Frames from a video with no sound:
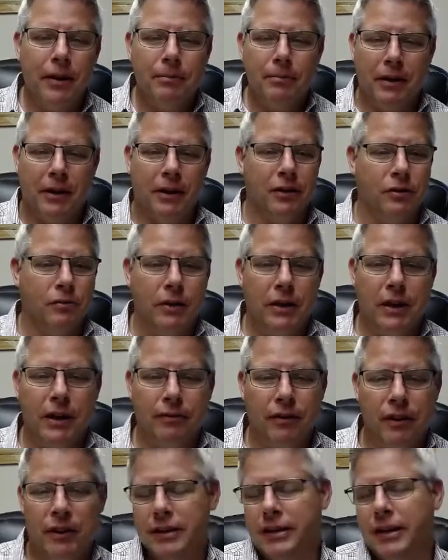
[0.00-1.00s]
because we
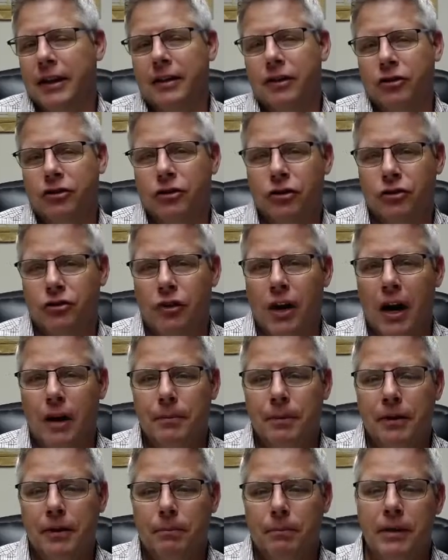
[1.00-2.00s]
definitely see this
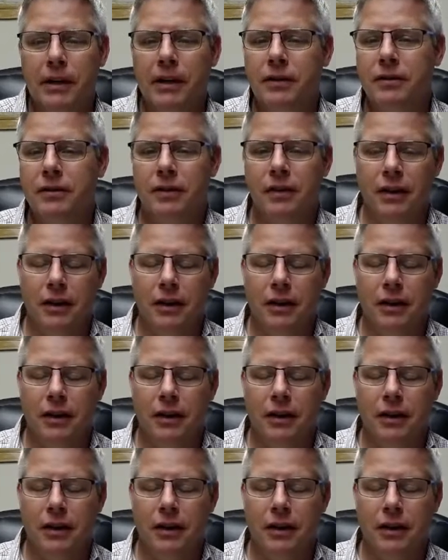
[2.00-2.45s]
describing the beast